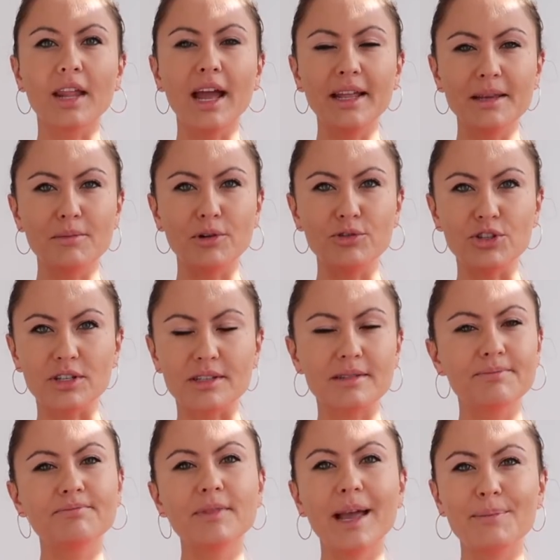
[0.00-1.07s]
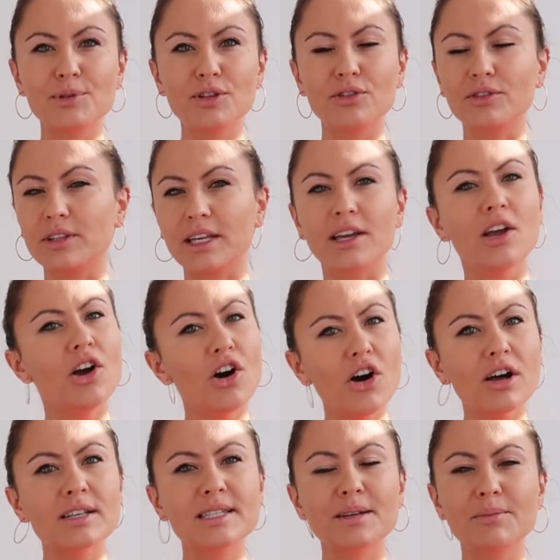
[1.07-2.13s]
And emojis. Absolutely.
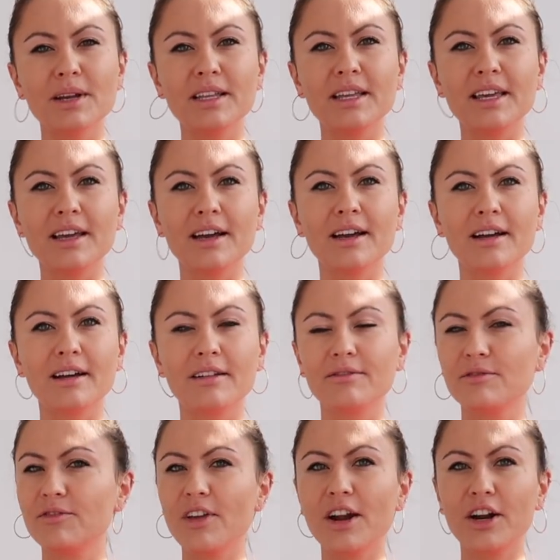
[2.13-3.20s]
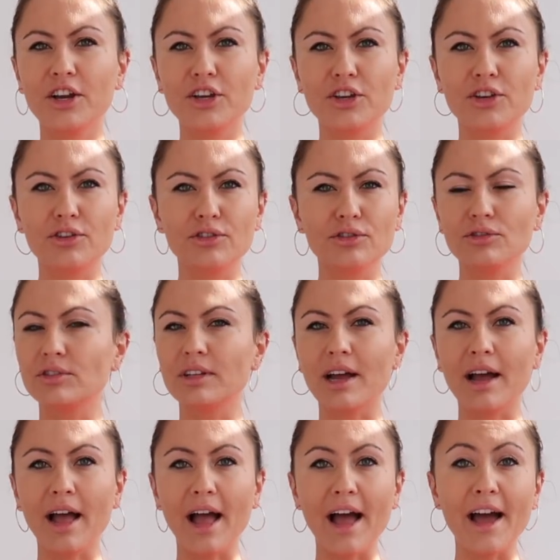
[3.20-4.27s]
Awesome idea, very cute.
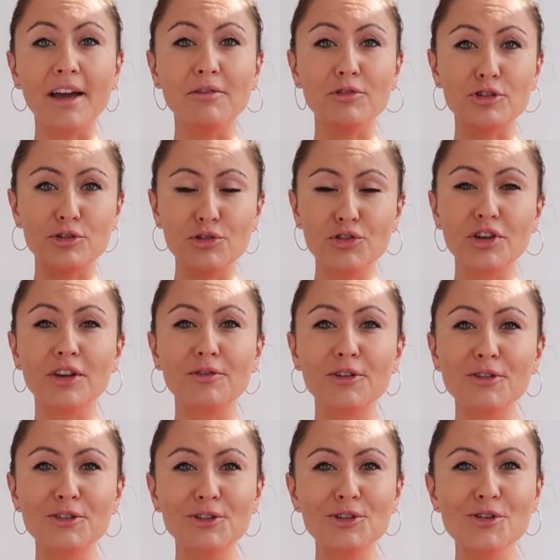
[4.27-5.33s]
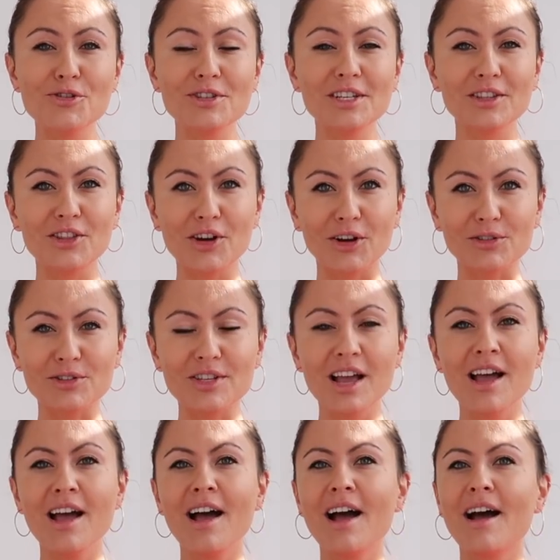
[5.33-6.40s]
I was looking forward to using those.
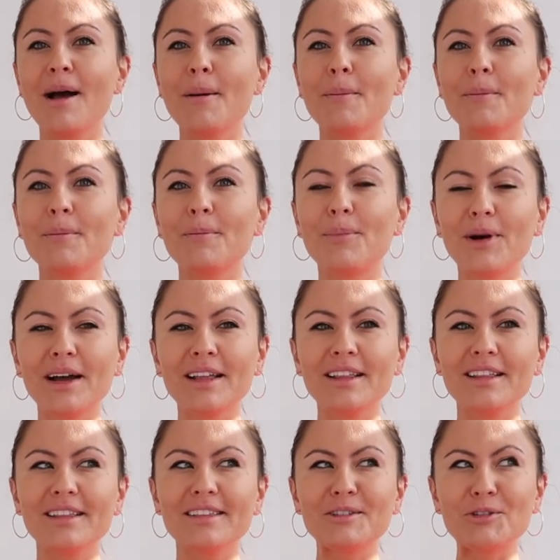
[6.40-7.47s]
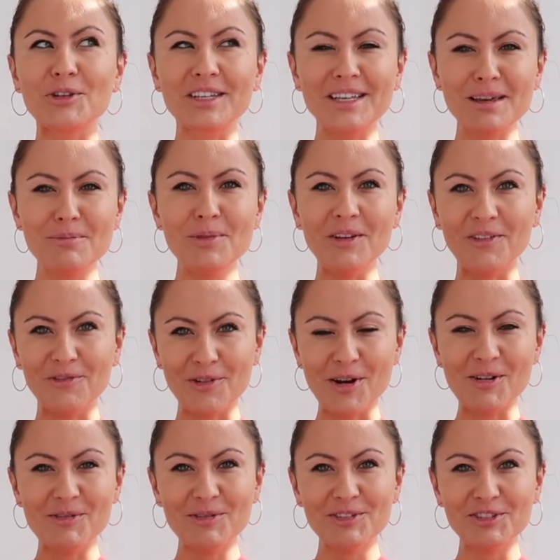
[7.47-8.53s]
But to keep the
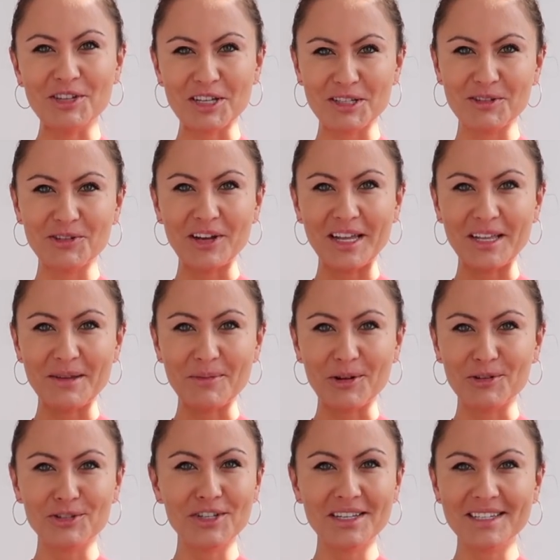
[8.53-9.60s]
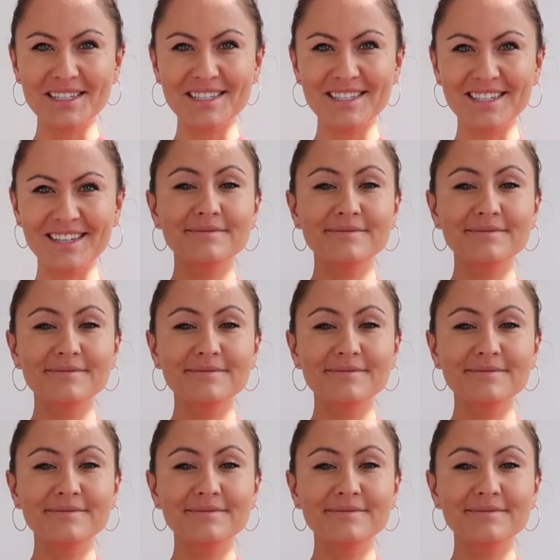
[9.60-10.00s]
phone just for emojis?